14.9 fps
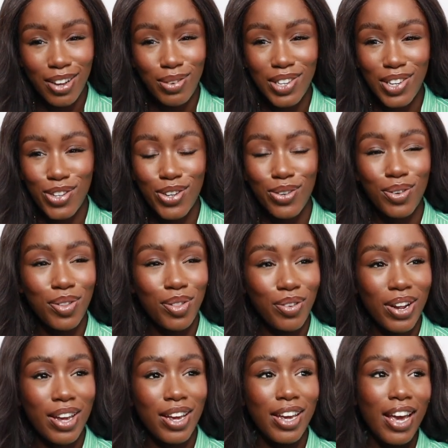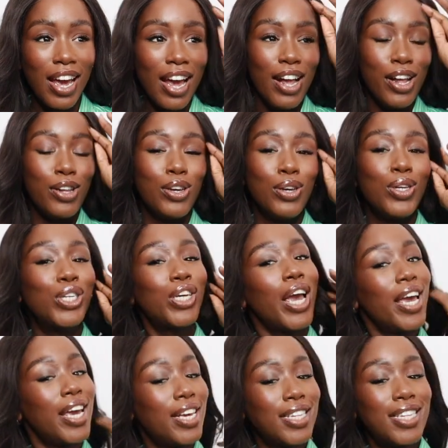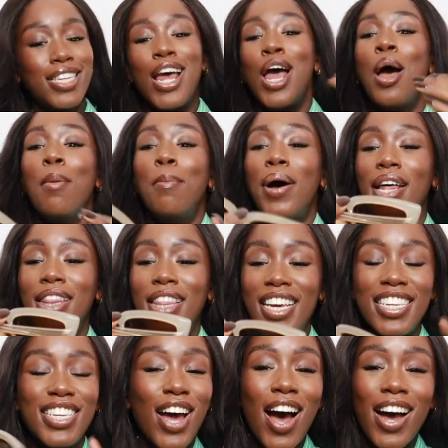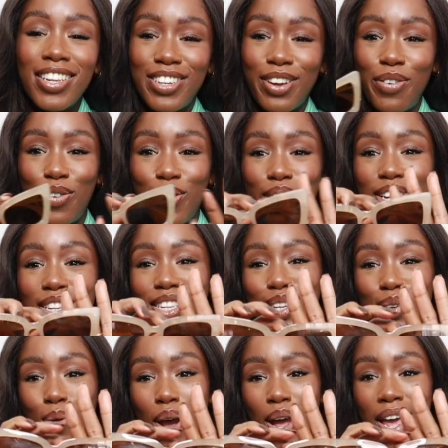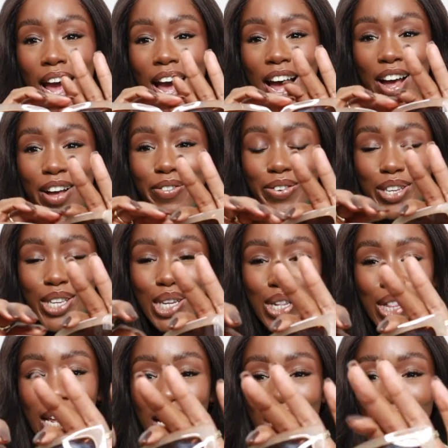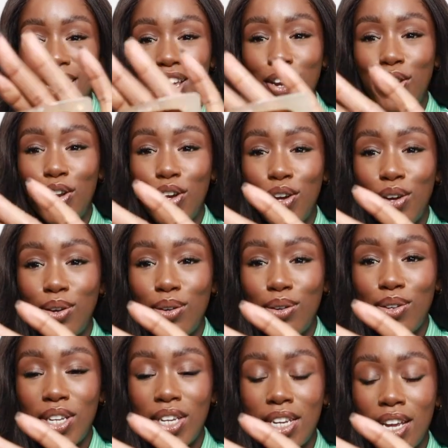Was it 2 or 3 new shades? But these are different to what I have. So they're like a nude.